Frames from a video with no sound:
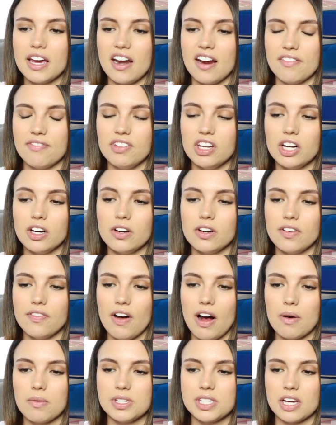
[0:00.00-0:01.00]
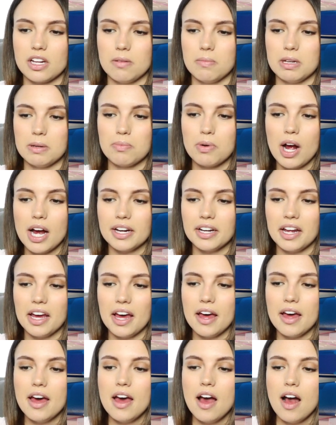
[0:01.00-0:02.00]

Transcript: and I figured if I was going to be pregnant,